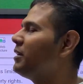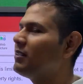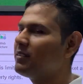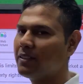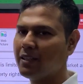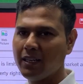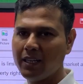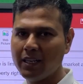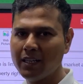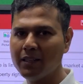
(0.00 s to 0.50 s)
is
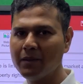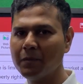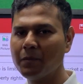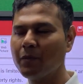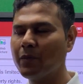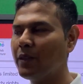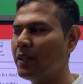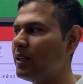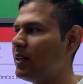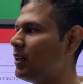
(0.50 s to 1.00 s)
clear
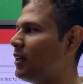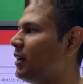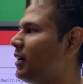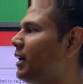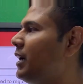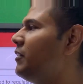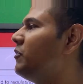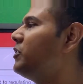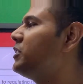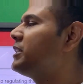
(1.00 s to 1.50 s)

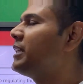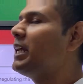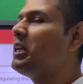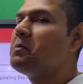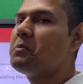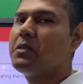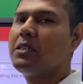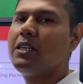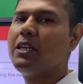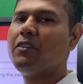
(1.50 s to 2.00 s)
and which helps
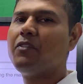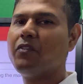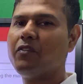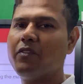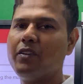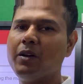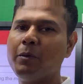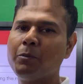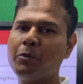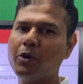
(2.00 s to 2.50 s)
in if
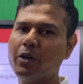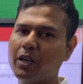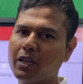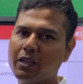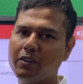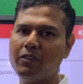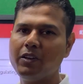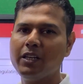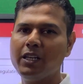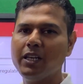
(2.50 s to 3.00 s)

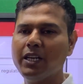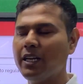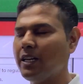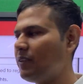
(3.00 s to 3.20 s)
productivity and